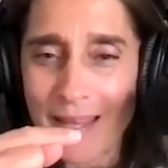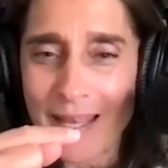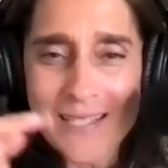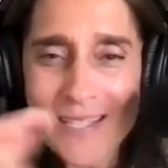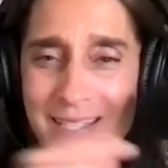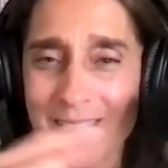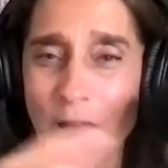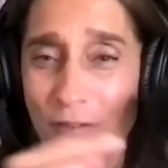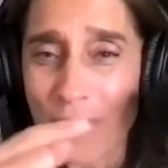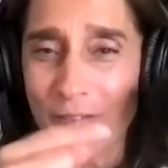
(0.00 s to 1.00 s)
it's the
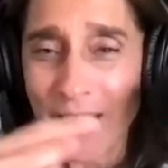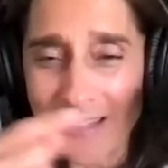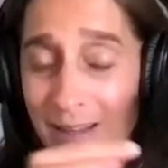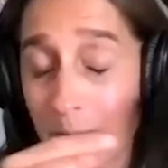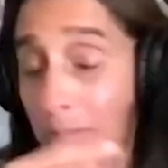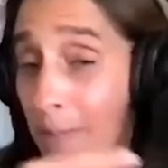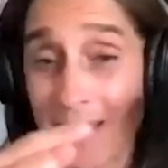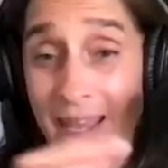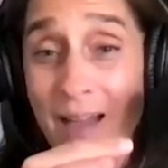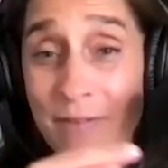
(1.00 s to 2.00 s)
stuff like that maybe
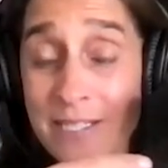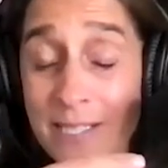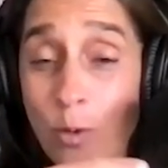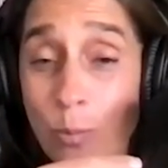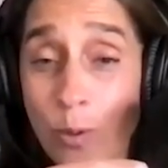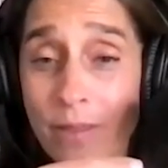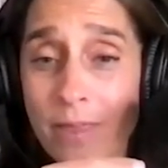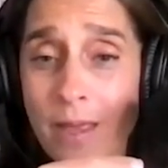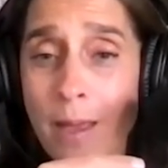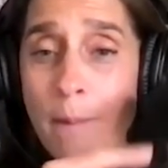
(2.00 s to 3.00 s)
they haven't dealt with.
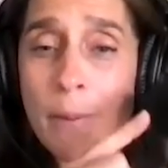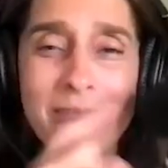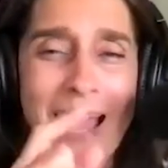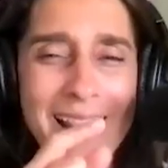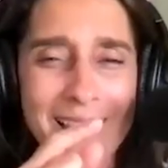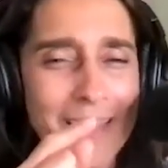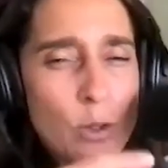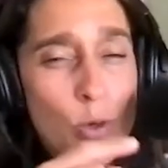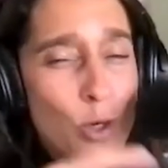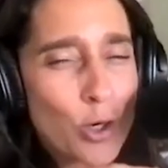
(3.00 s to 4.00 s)
But that
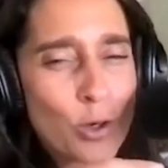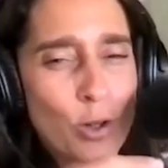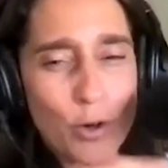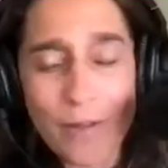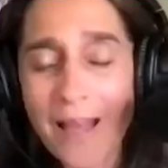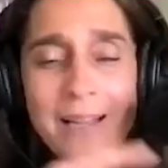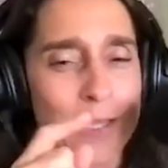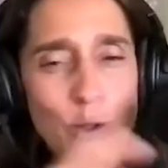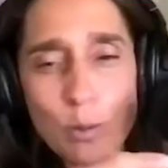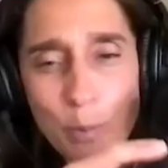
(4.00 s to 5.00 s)
little girl or that
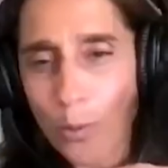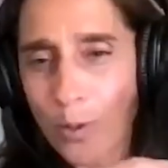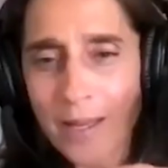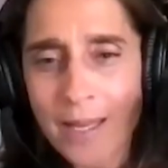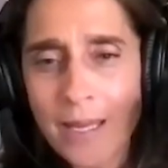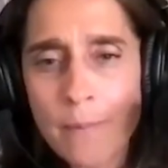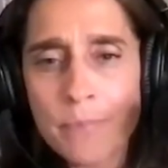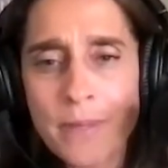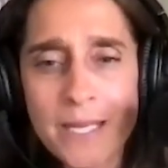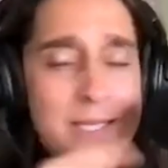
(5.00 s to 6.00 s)
little boy
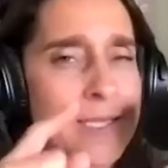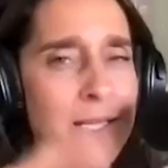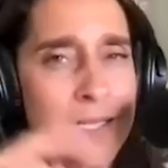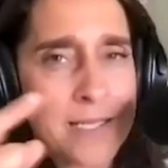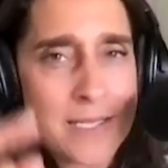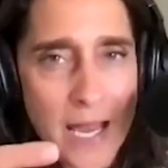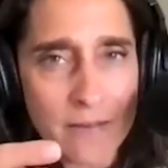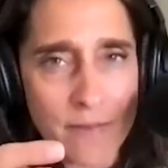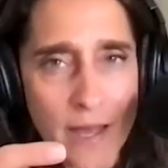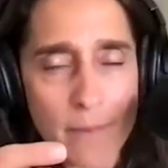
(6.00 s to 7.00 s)
is still inside
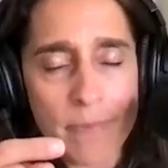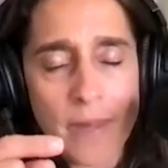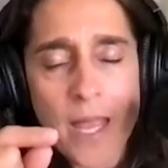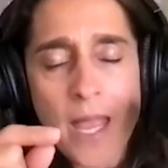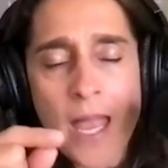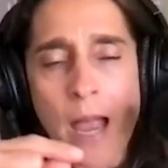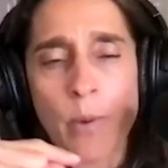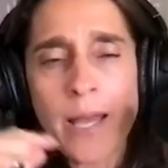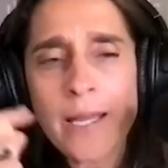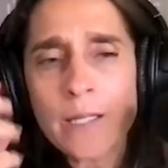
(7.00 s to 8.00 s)
of them. And
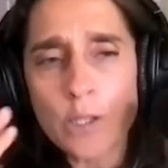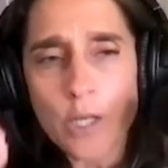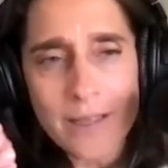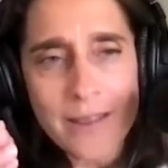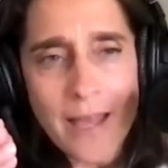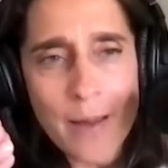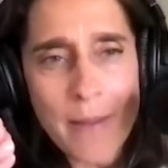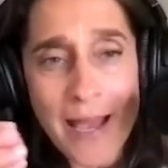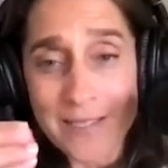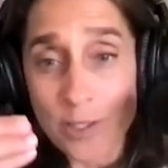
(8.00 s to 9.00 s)
when I can look at them
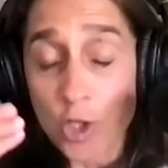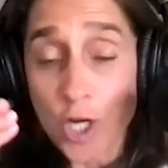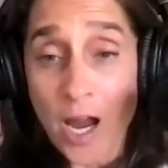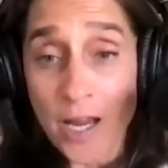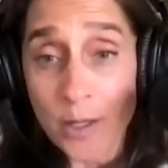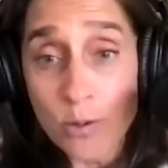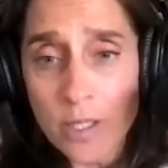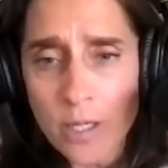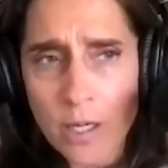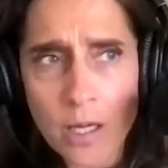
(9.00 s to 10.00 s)
as a child,
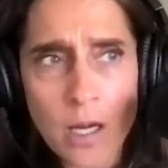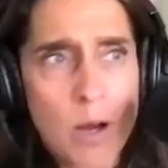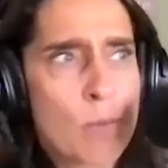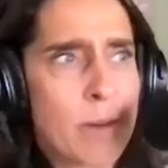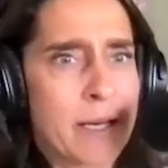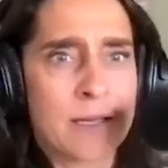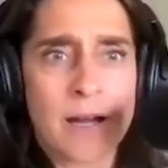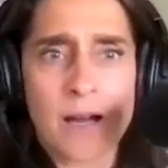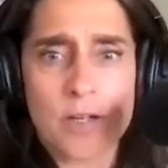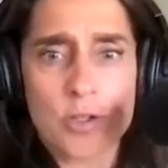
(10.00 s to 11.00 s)
oh my
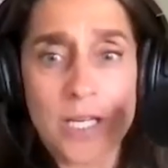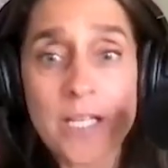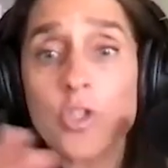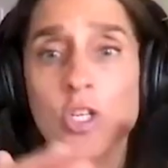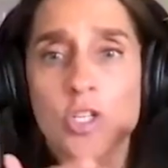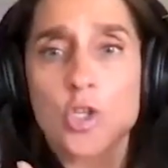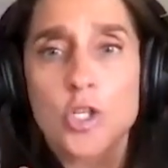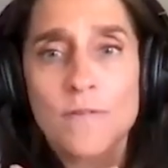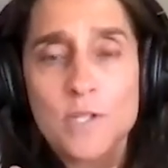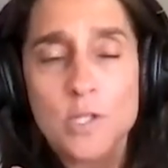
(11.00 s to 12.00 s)
gosh, it just
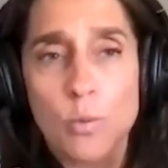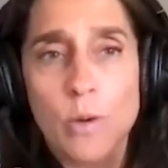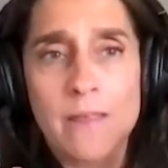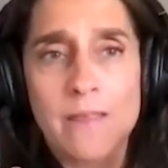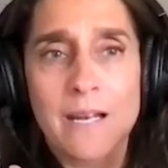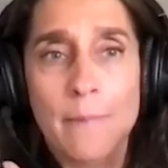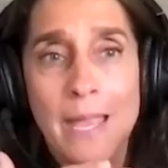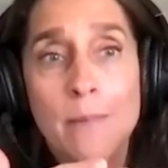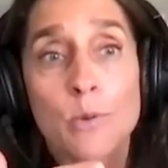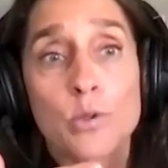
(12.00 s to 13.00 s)
shifts the way that I'm
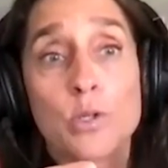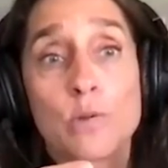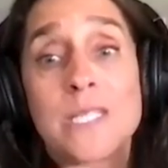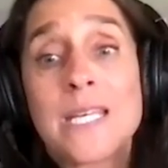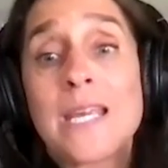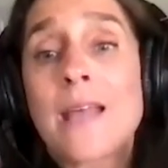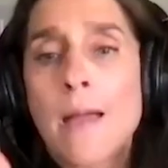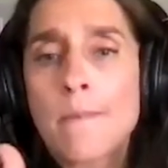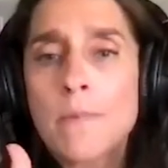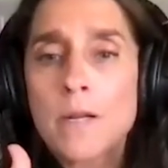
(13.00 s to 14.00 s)
able to see
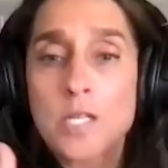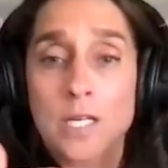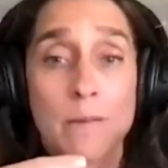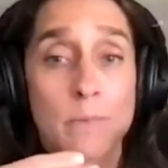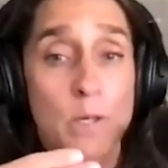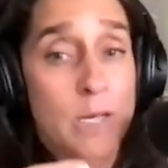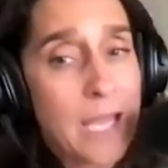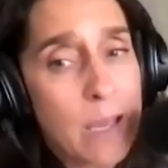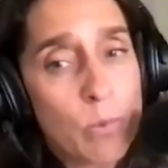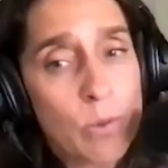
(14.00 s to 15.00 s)
them, to
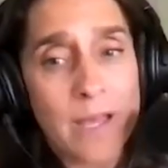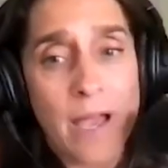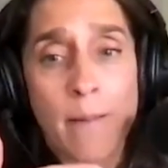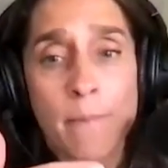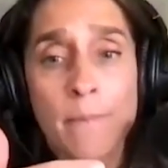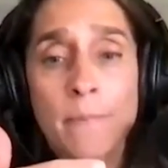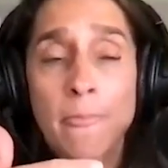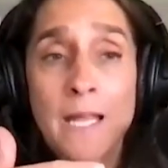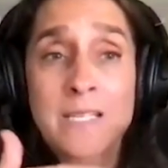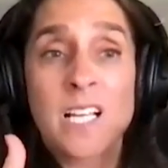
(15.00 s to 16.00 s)
communicate with them,
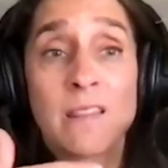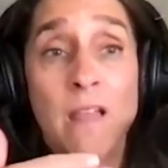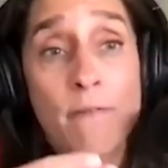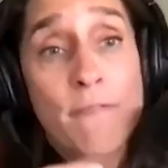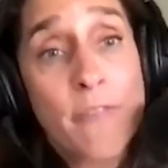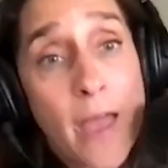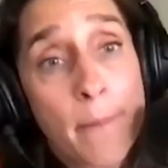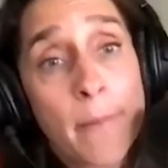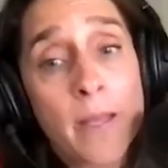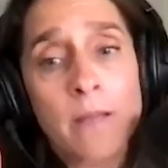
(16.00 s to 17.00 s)
to love
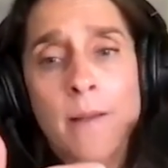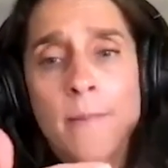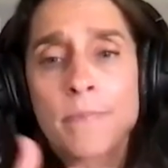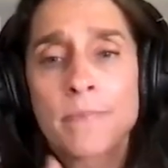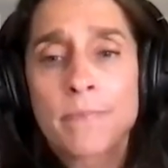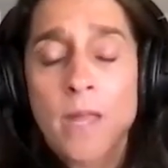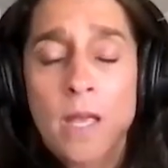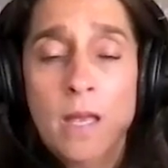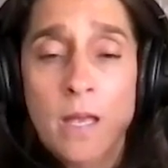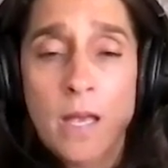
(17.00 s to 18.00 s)
them.
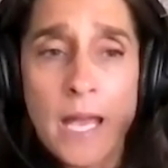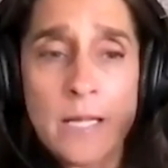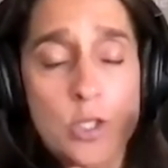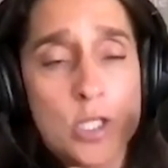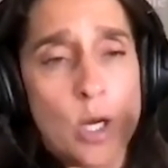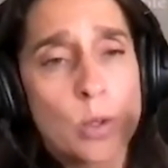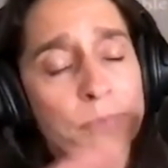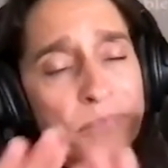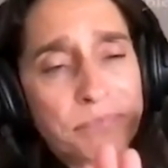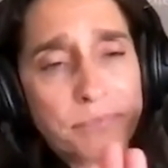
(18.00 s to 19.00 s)
And so
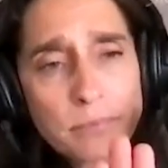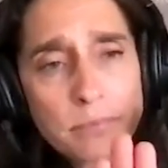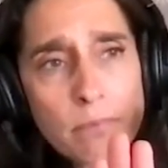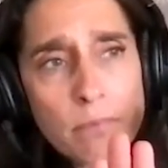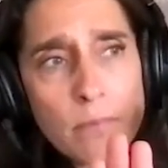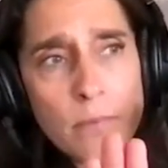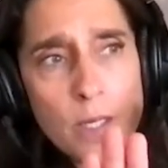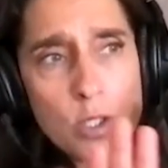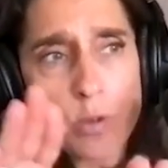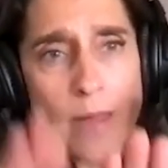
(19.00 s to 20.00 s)

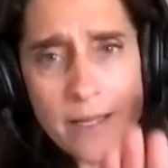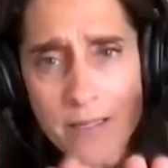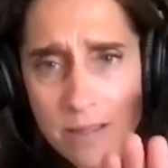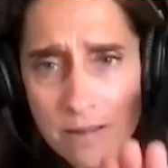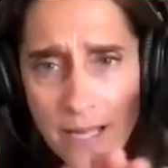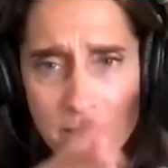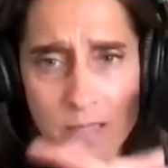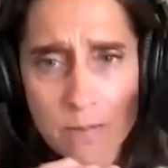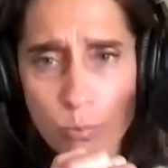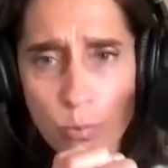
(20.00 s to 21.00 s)
so that's
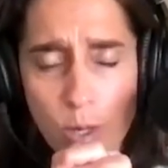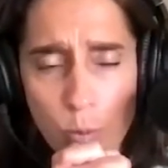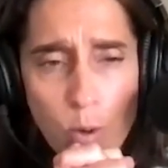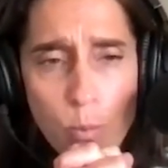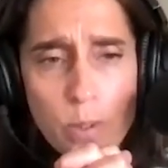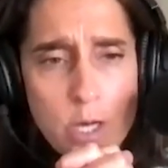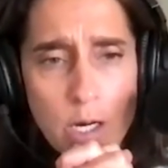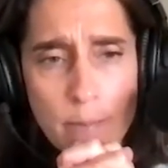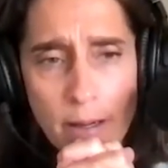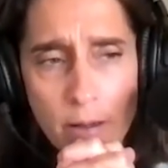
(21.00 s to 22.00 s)
that's what, what we
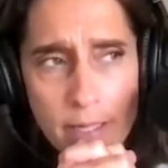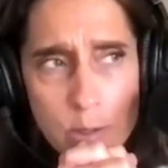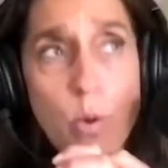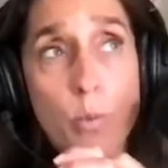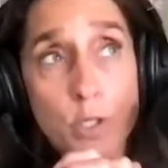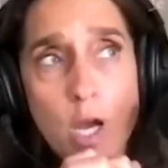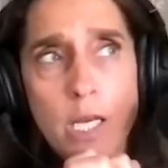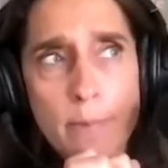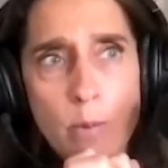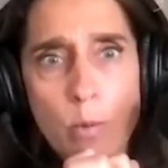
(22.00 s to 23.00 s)
talk about that's what we're
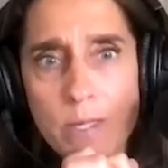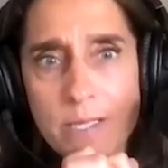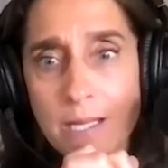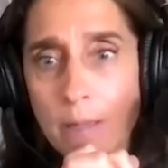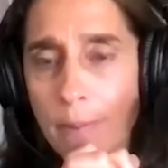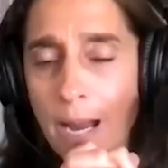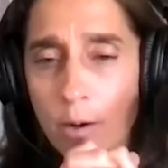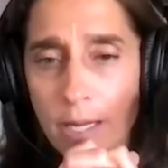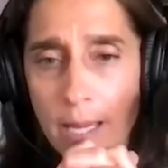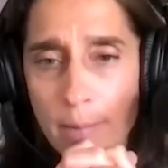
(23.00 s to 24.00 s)
talking about say the
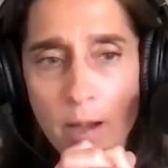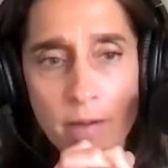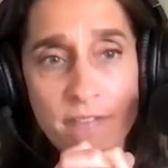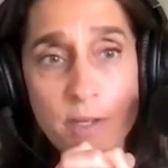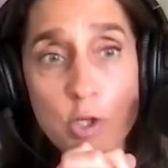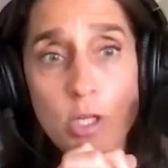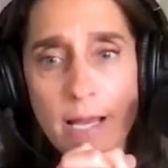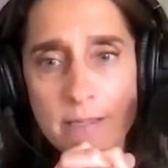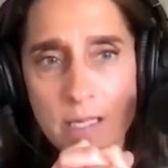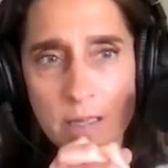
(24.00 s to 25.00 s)
power game of
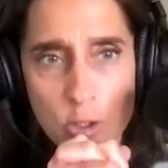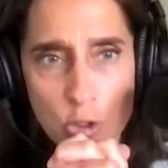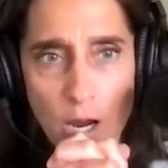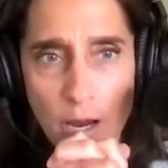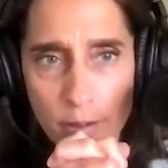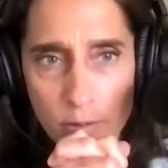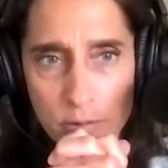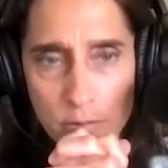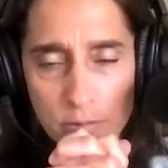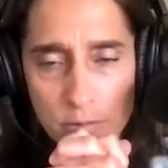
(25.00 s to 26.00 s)
visualizing the child
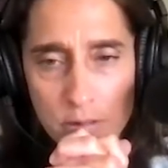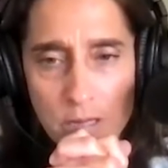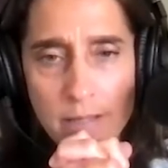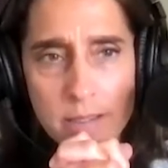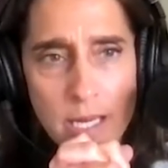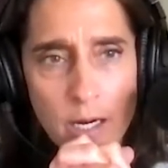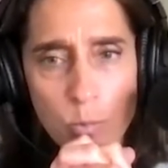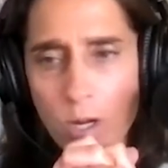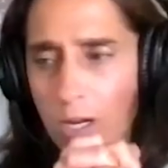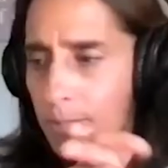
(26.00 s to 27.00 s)
scott and karen
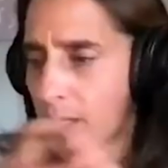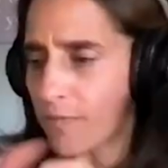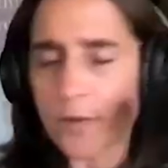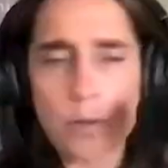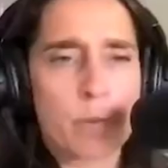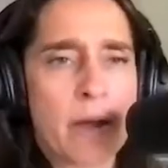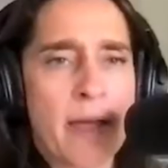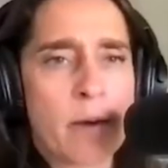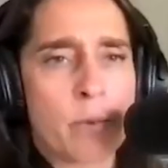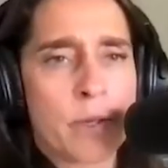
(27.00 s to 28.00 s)
what comes up for you around
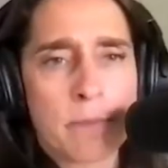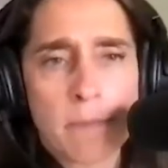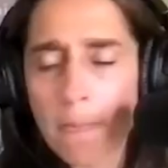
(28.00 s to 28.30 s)
that one